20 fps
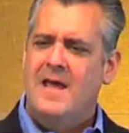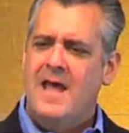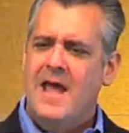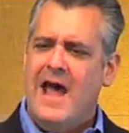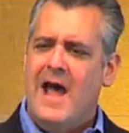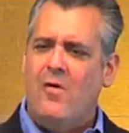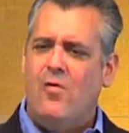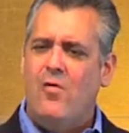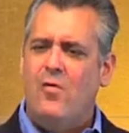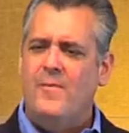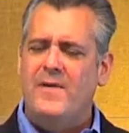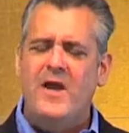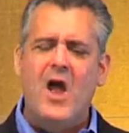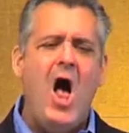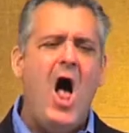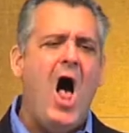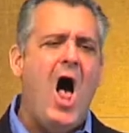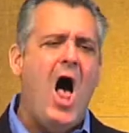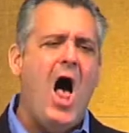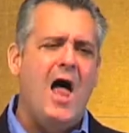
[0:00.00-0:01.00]
Hell will be
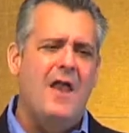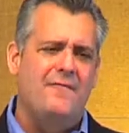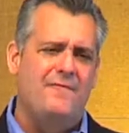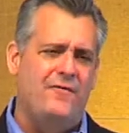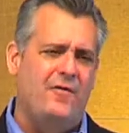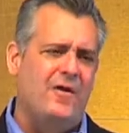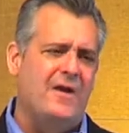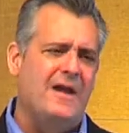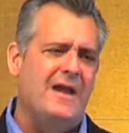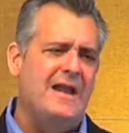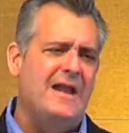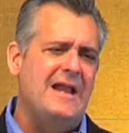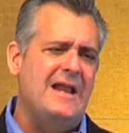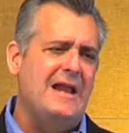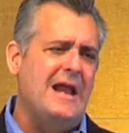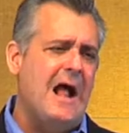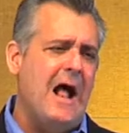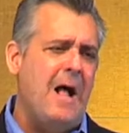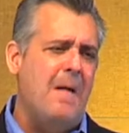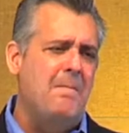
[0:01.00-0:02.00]
hot for
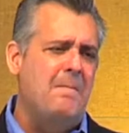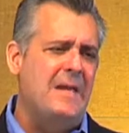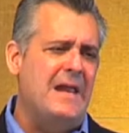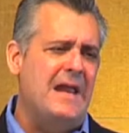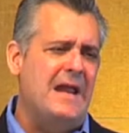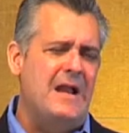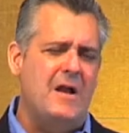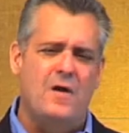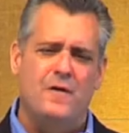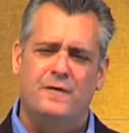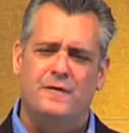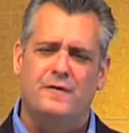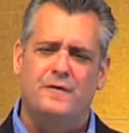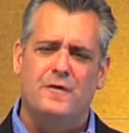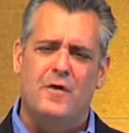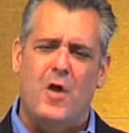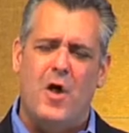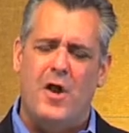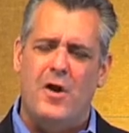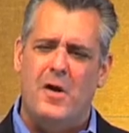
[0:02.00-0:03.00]
Idi Amin, who
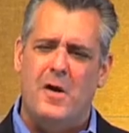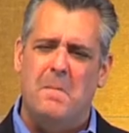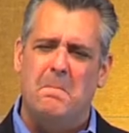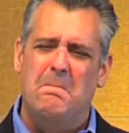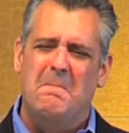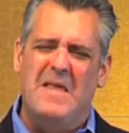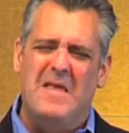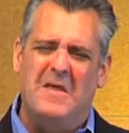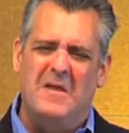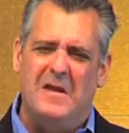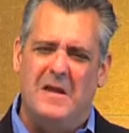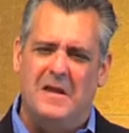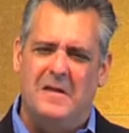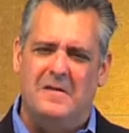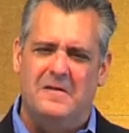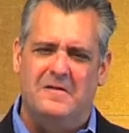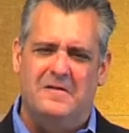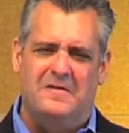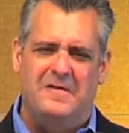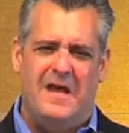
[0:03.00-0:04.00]
slaughtered
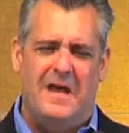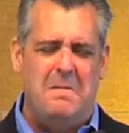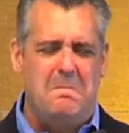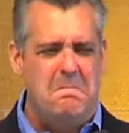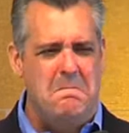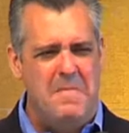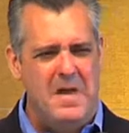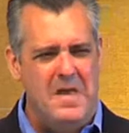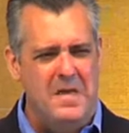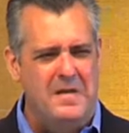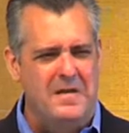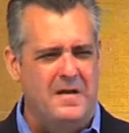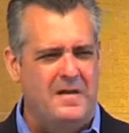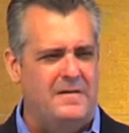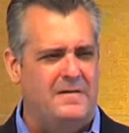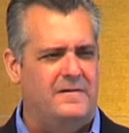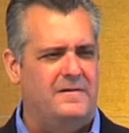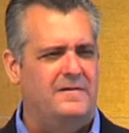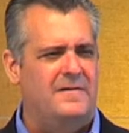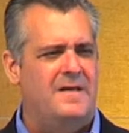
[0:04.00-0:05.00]
millions and
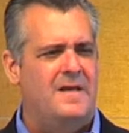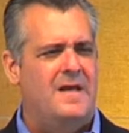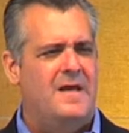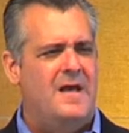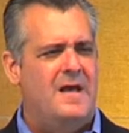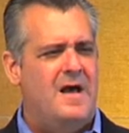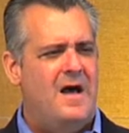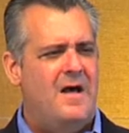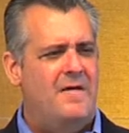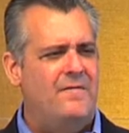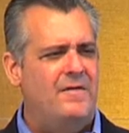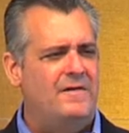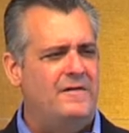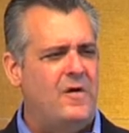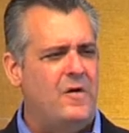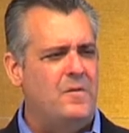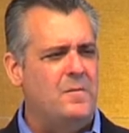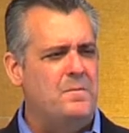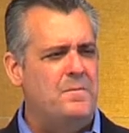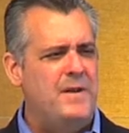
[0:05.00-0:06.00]
millions of his
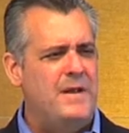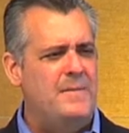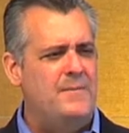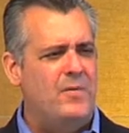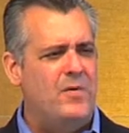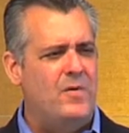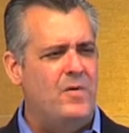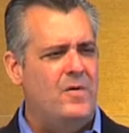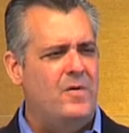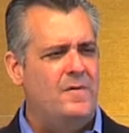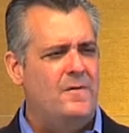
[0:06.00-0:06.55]
own people.